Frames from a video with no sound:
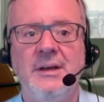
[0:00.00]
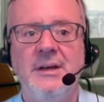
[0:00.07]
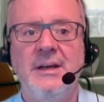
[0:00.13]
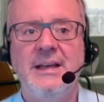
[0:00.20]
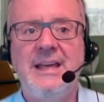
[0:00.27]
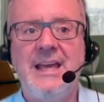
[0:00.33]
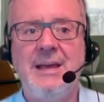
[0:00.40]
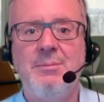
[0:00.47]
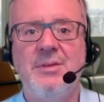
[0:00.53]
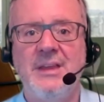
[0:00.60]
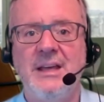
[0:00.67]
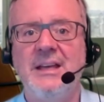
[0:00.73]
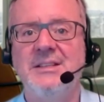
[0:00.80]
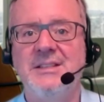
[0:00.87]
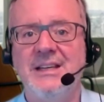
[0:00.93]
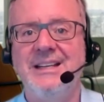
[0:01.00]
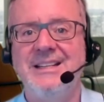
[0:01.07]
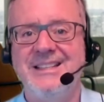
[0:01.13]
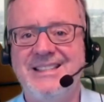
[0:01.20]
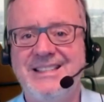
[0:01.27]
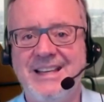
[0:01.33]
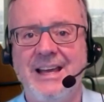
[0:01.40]
keep things in
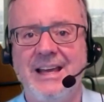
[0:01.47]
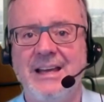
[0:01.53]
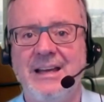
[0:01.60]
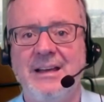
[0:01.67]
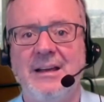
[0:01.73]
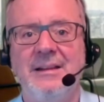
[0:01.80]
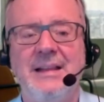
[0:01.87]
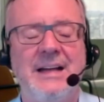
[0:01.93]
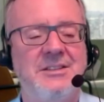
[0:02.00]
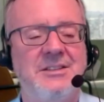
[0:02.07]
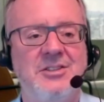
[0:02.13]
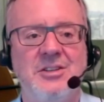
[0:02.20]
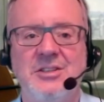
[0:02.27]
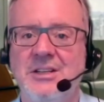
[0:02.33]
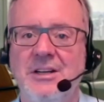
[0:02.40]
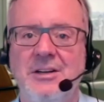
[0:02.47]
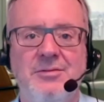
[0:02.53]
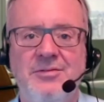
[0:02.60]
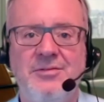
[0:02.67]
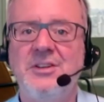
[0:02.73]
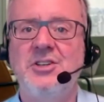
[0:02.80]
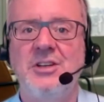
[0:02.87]
sync. That's just
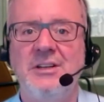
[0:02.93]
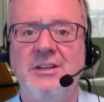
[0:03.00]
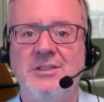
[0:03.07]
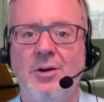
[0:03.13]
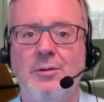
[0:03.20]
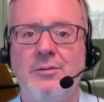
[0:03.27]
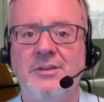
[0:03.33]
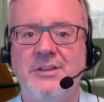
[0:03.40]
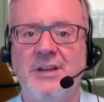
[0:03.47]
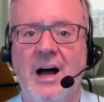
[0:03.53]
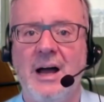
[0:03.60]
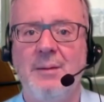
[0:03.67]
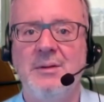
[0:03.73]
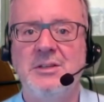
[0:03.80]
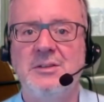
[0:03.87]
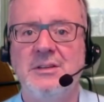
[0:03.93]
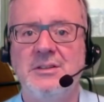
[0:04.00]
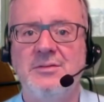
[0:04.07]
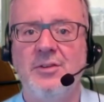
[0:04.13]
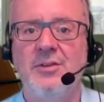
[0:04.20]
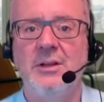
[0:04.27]
inefficient over time. It's it's very